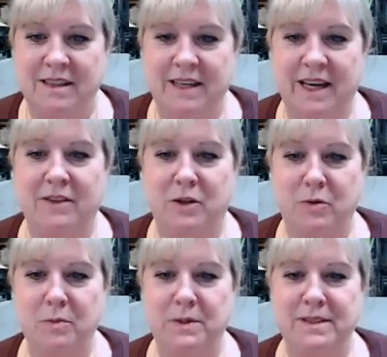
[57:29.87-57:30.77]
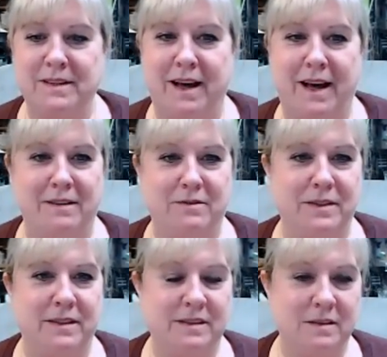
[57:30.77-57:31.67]
Yeah, the group is live.
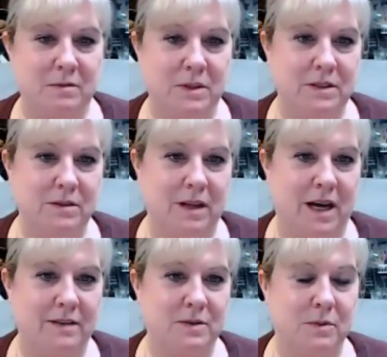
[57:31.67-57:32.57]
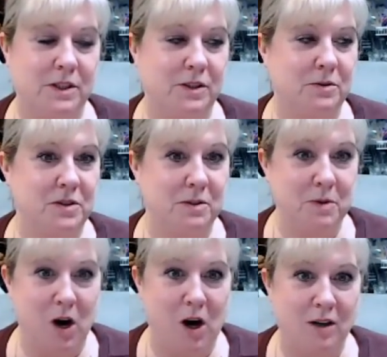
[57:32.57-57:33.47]
We do lives. We do Zoom
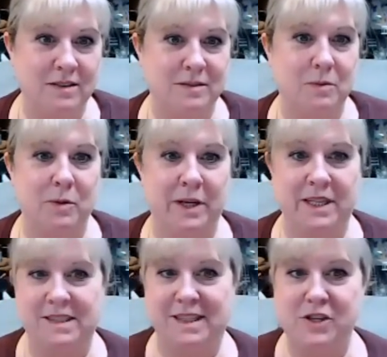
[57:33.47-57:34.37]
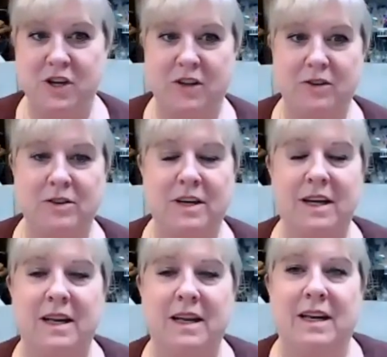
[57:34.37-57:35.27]
calls where we can see each other,
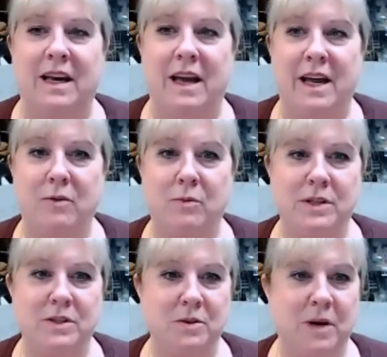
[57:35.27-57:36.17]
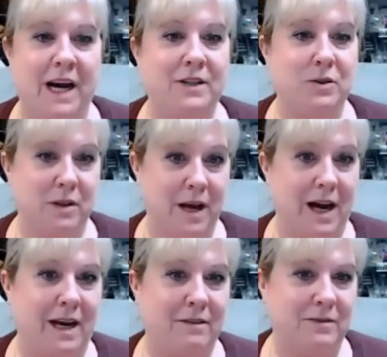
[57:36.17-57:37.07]
and I do a
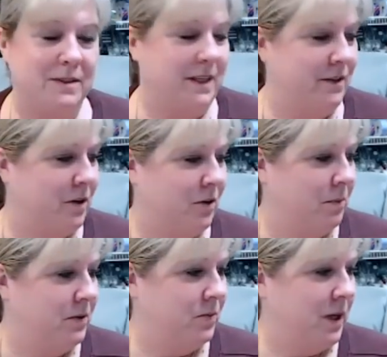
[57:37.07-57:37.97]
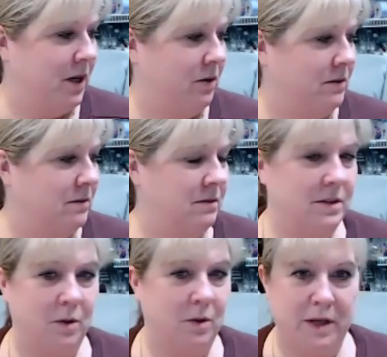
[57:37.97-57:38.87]
live in the group as well.
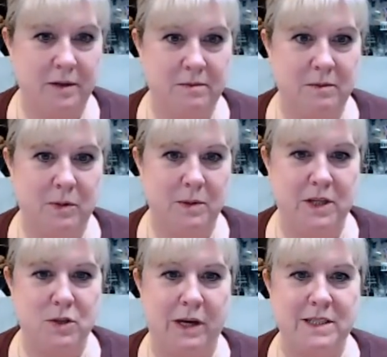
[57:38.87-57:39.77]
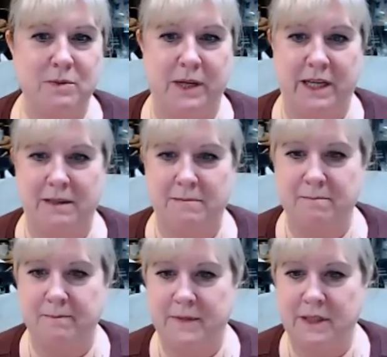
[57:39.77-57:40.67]
So we meet twice a week.
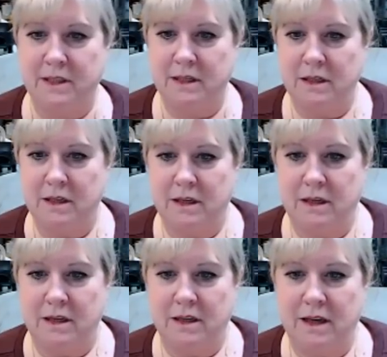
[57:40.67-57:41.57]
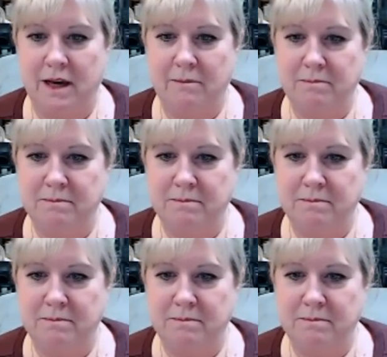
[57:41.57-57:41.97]
Yep.